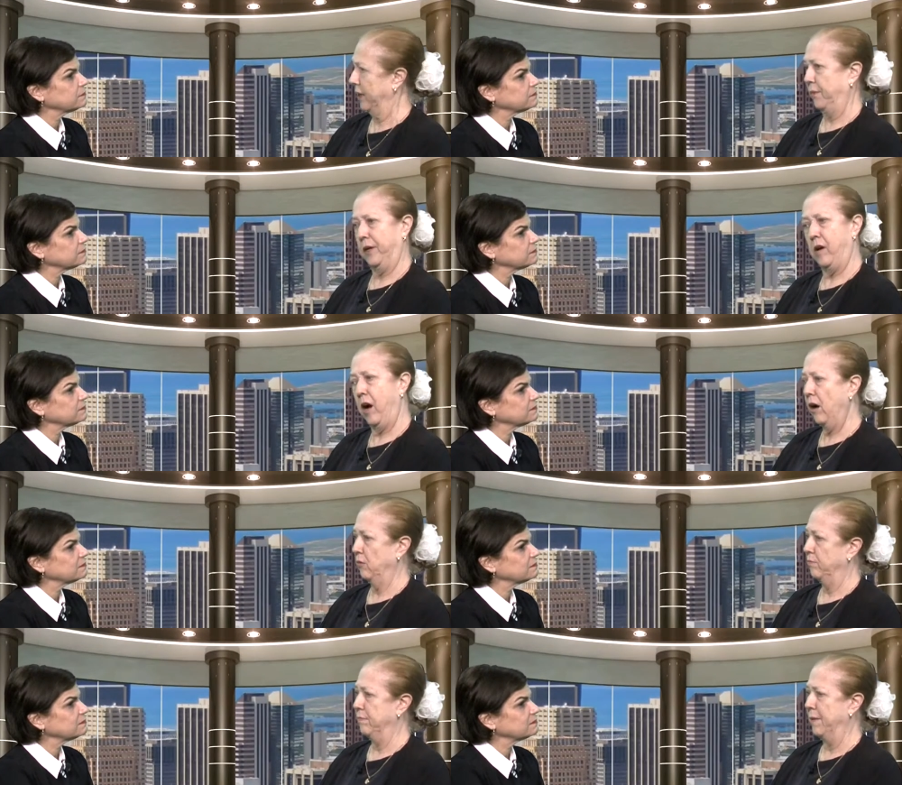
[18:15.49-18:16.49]
Speaker 1: And I went,
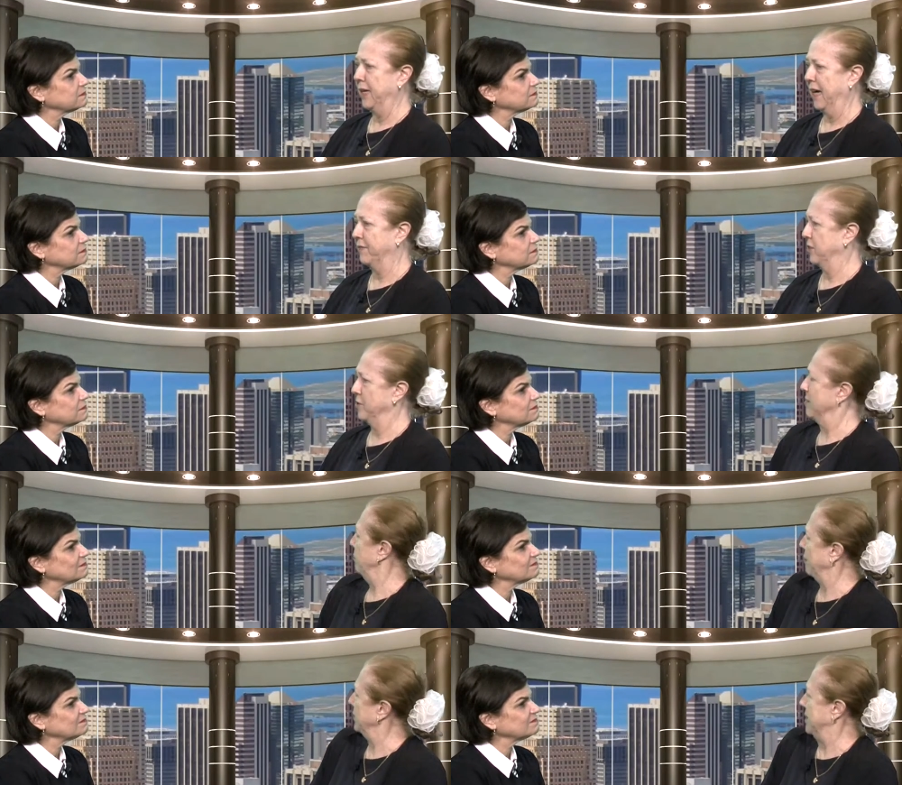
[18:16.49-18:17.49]
oh, maybe I have to do some
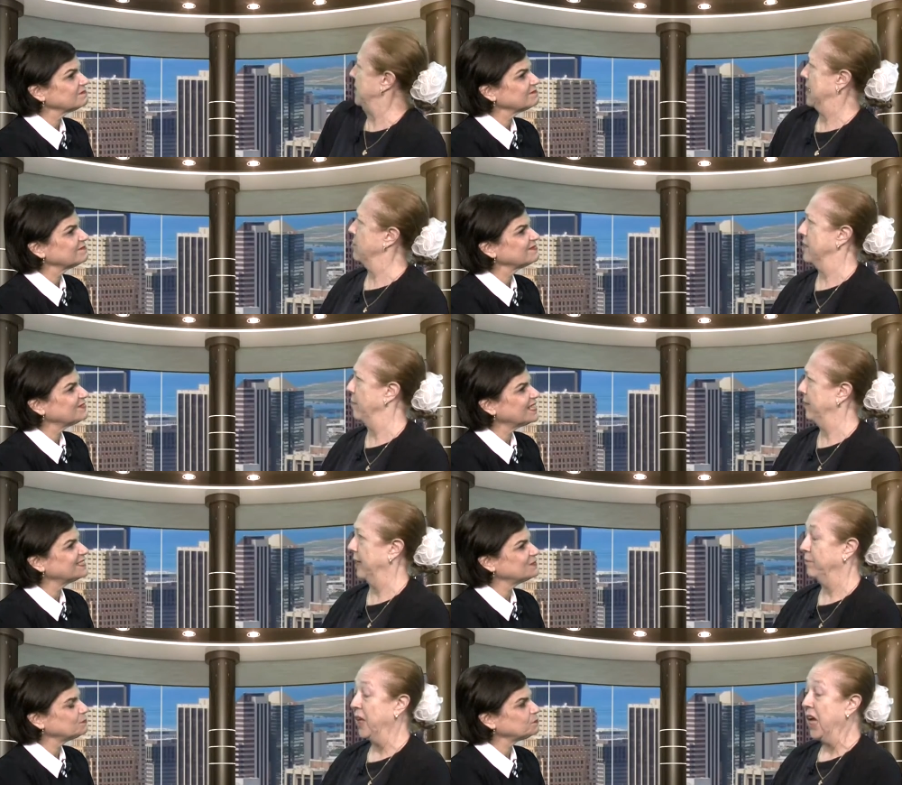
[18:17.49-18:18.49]
publicity or
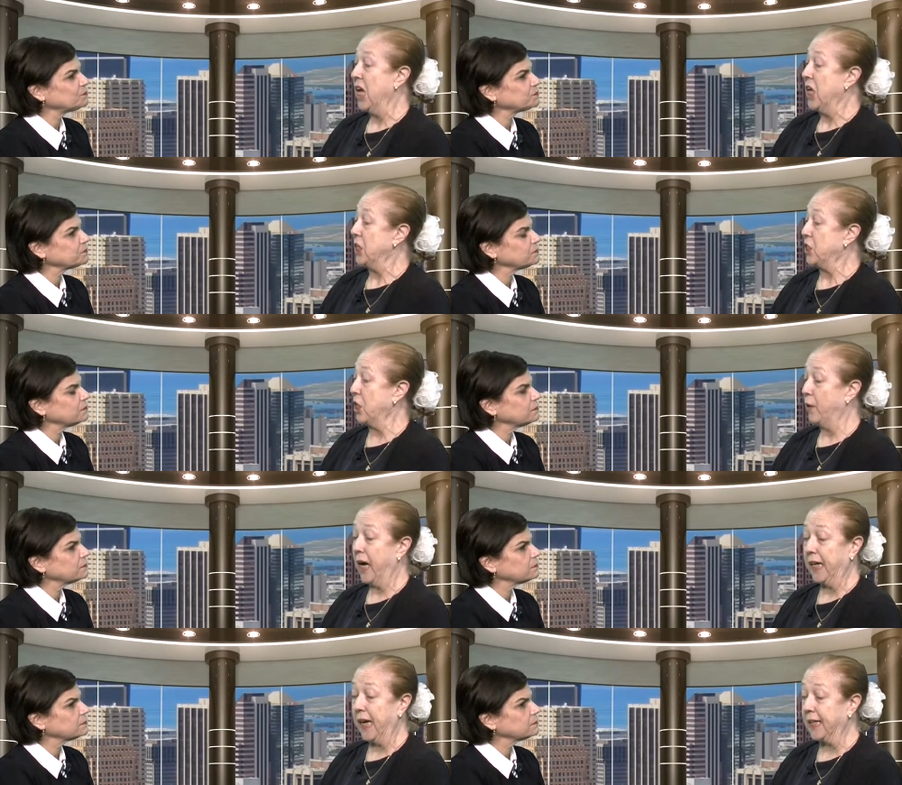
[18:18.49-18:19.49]
something. Right. So
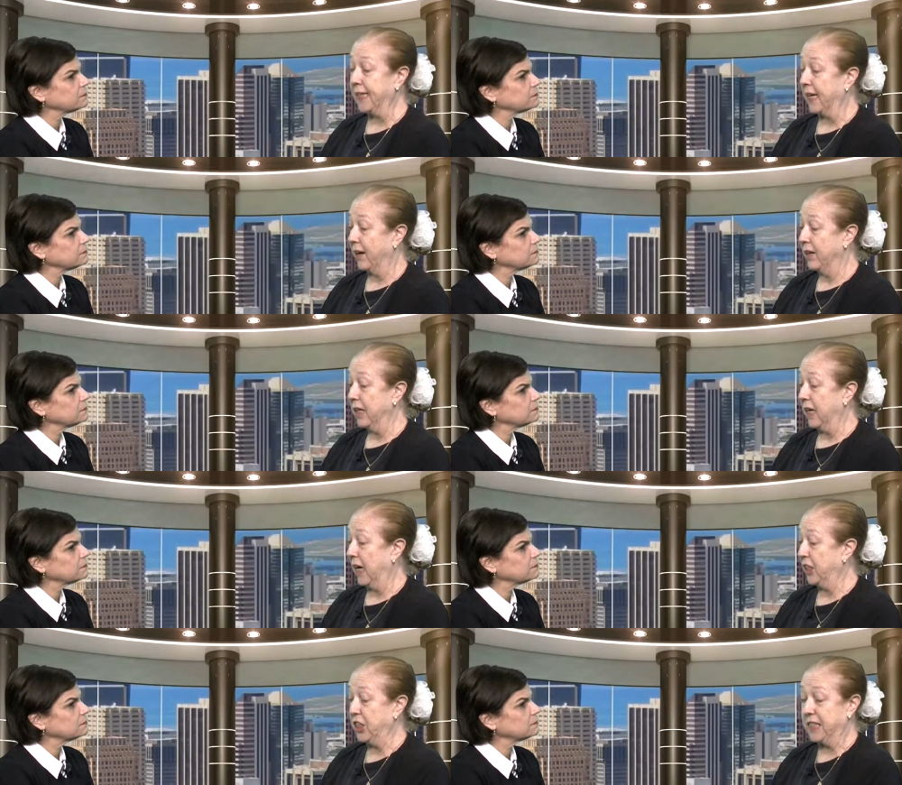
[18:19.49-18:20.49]
I get there,
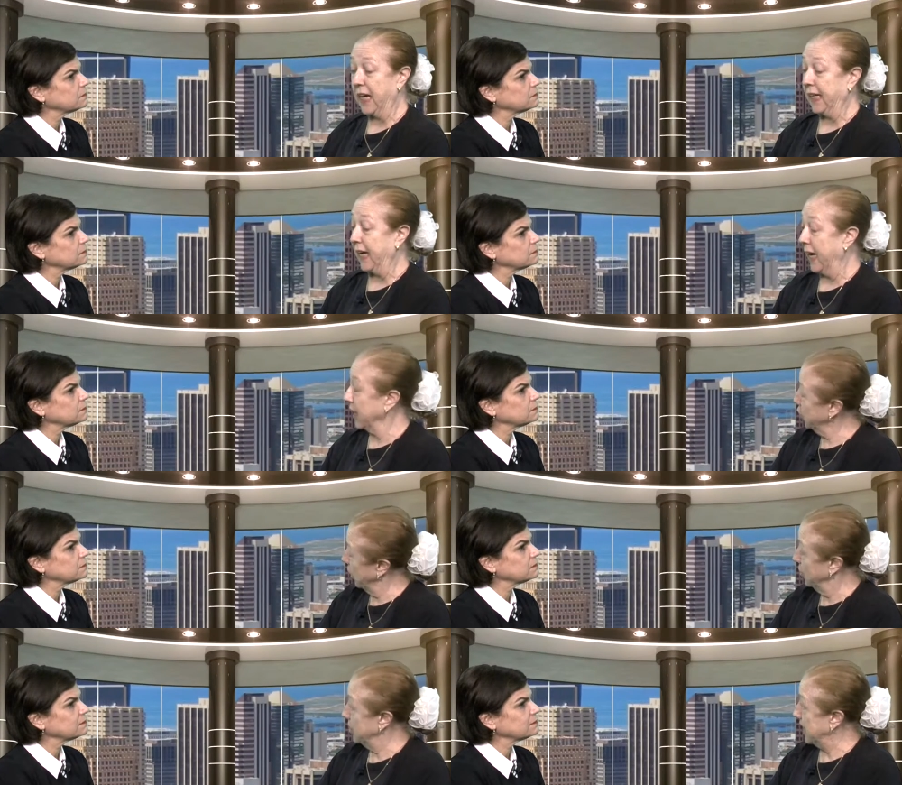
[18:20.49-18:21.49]
and she's got cash
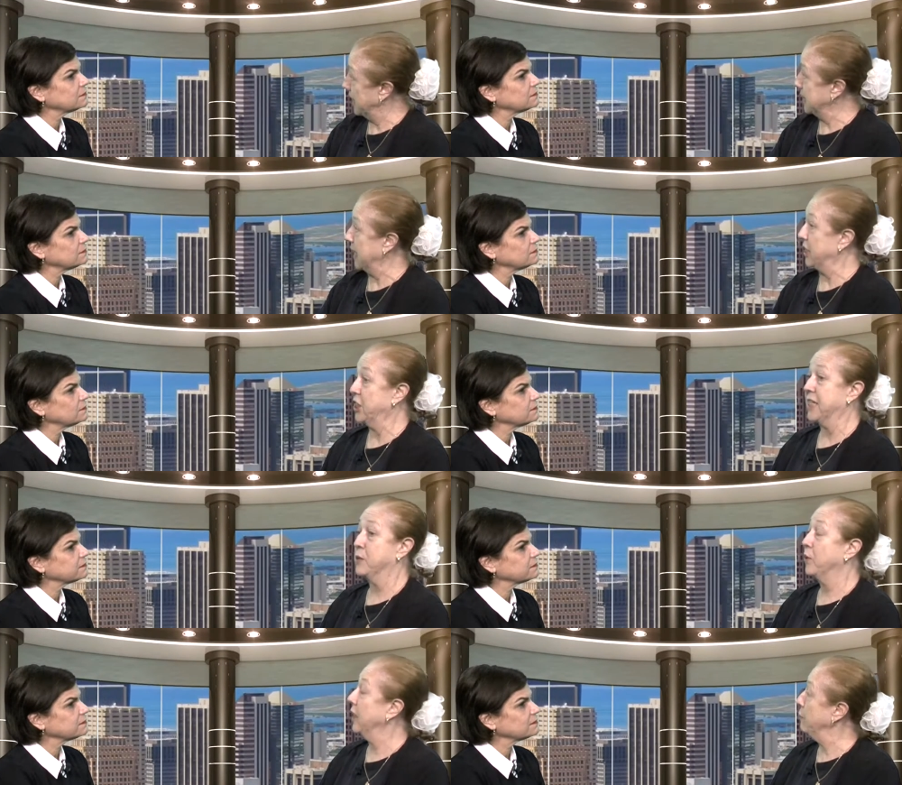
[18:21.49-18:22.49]
on her desk, and she
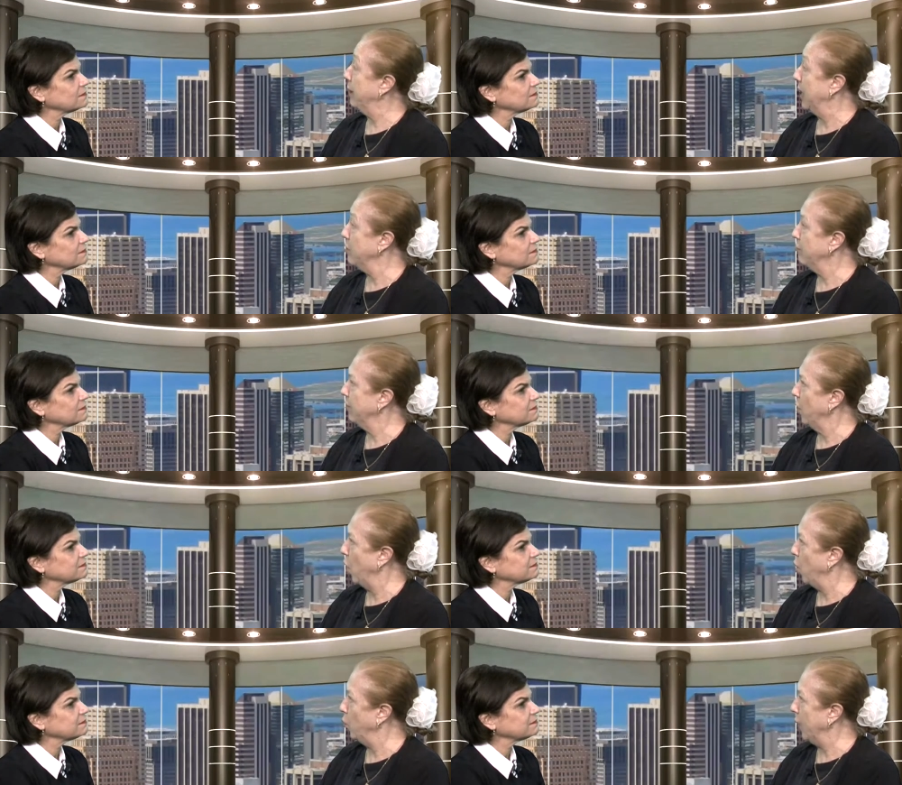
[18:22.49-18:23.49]
says, "We're going to pay you for the
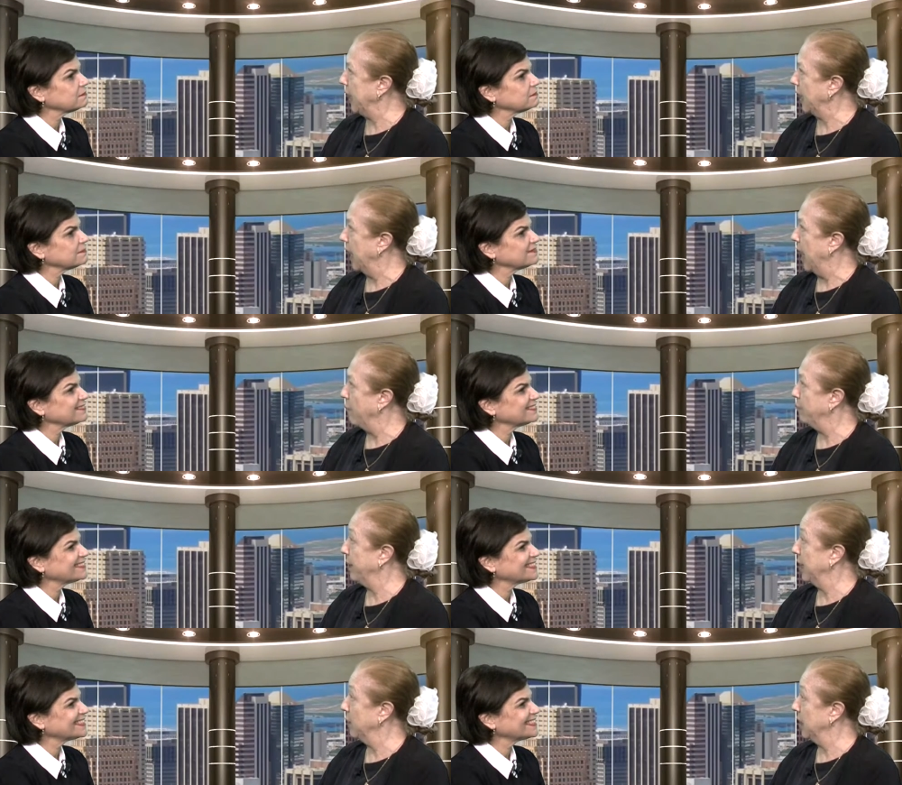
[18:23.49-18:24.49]
whole week,
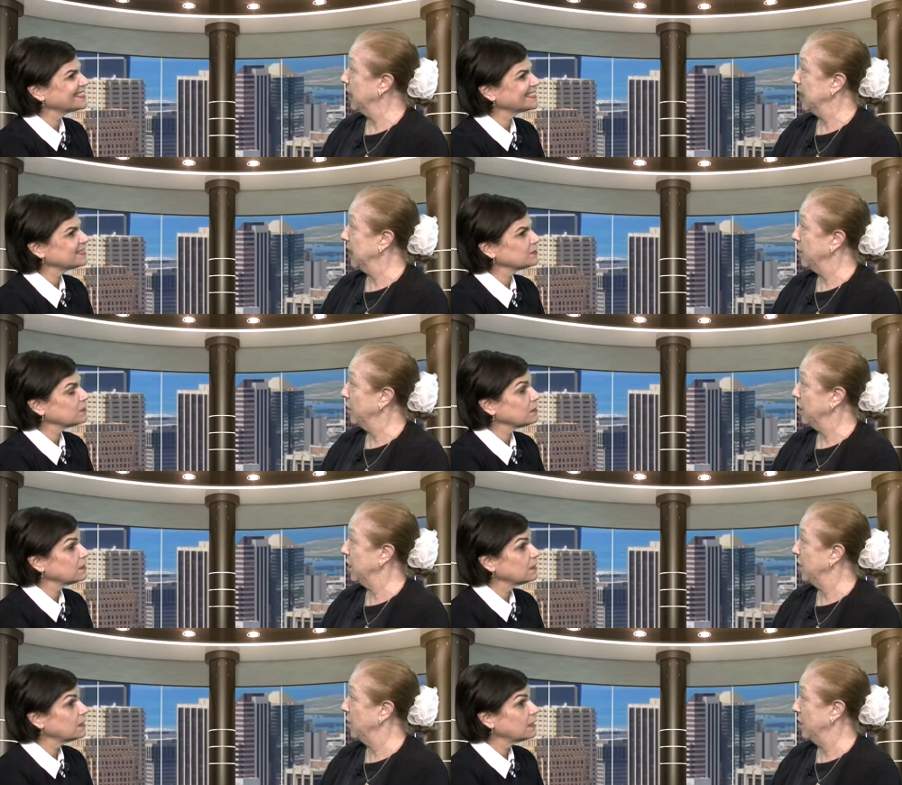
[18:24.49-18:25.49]
but,
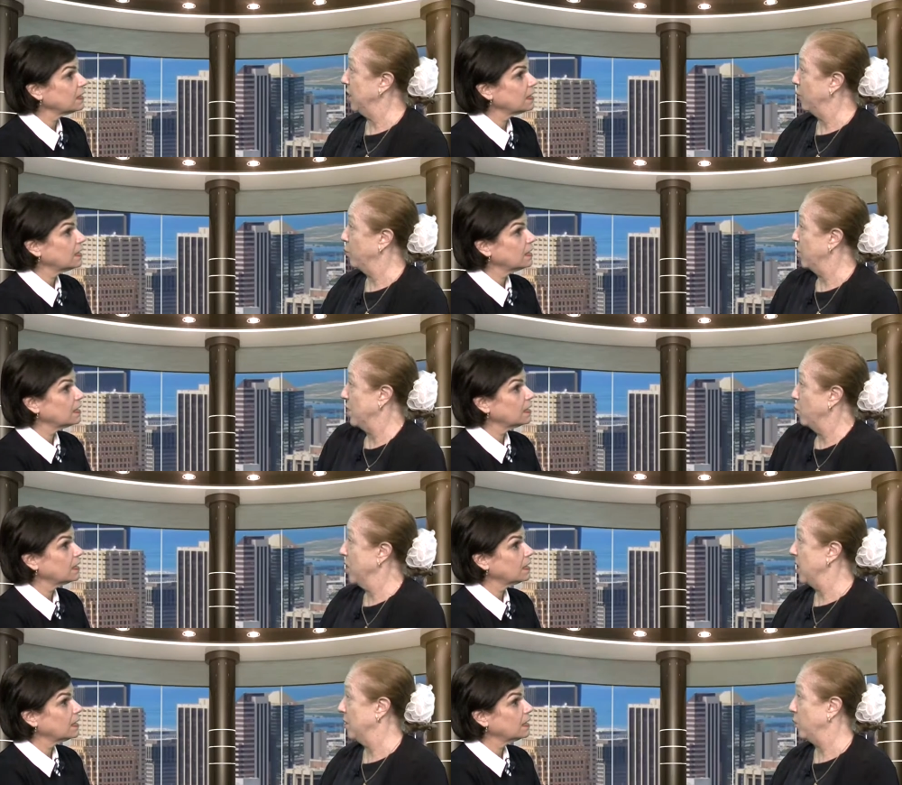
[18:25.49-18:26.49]
you know,
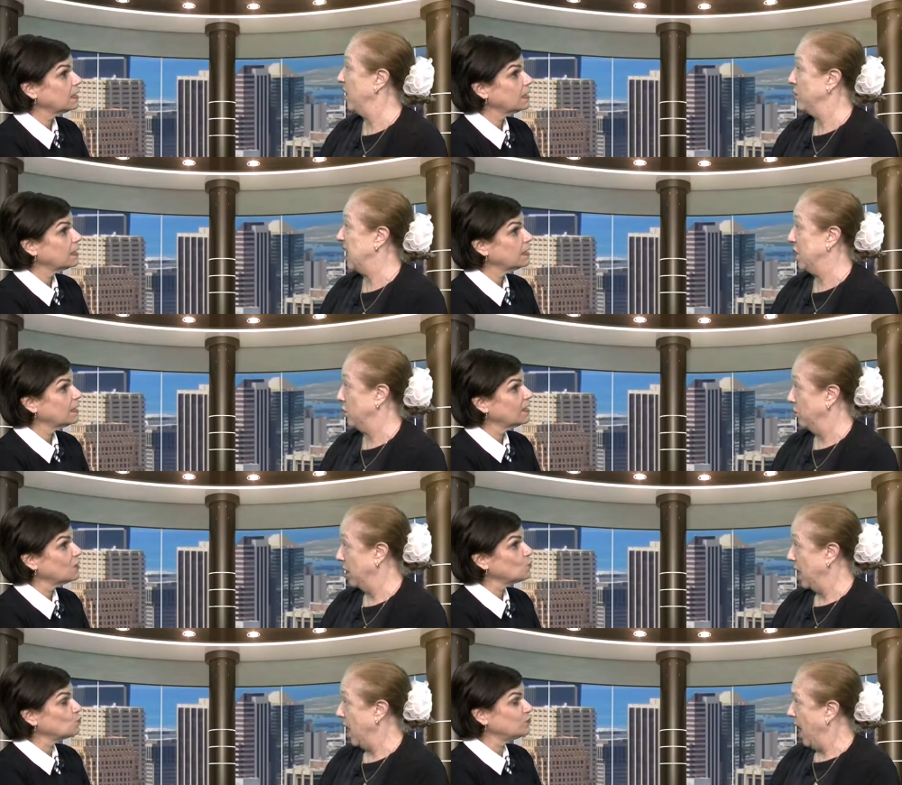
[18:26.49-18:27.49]
we don't need you."
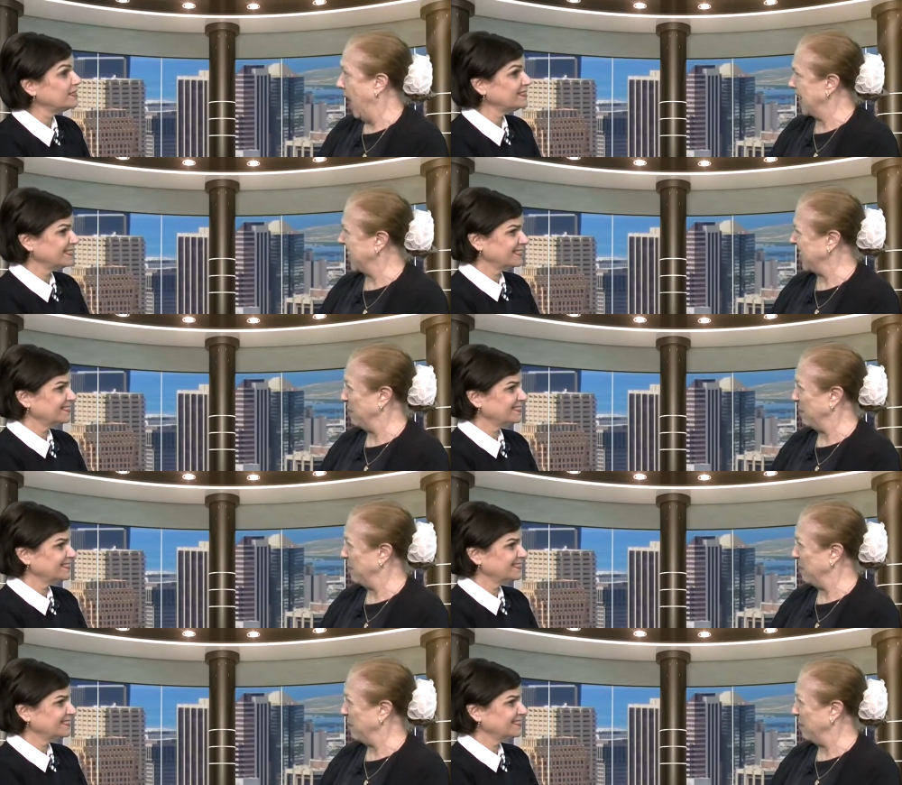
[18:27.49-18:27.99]
Speaker 2: Really? I said, "You